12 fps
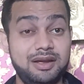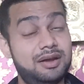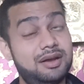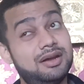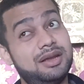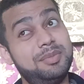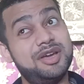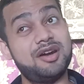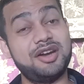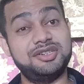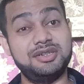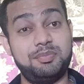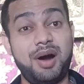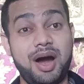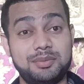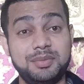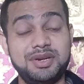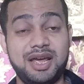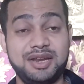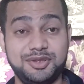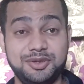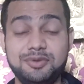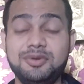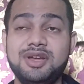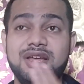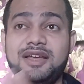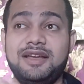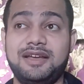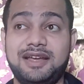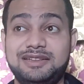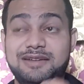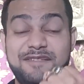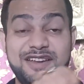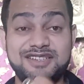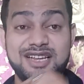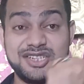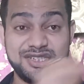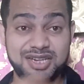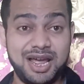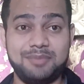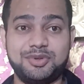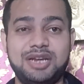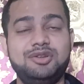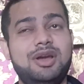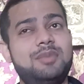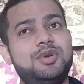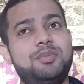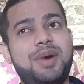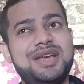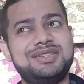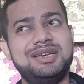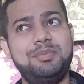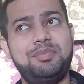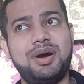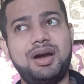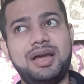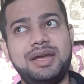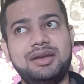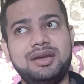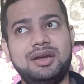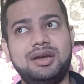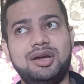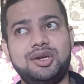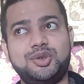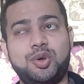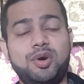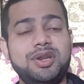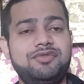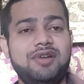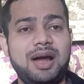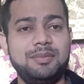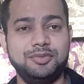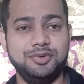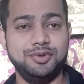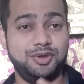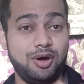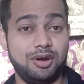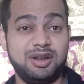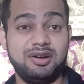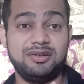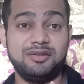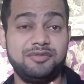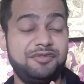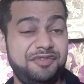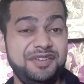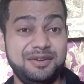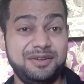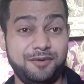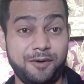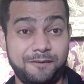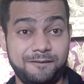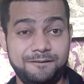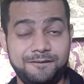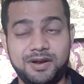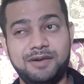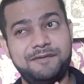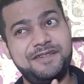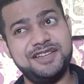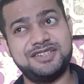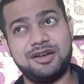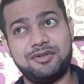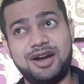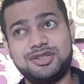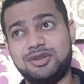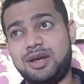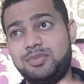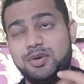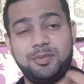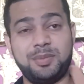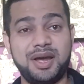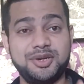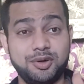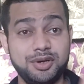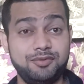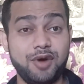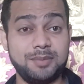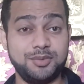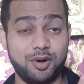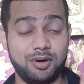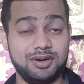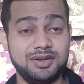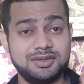immigration department, and you get the visa stamped, and you have to basically pay $25 fee for visa, right? So you have to pay $25.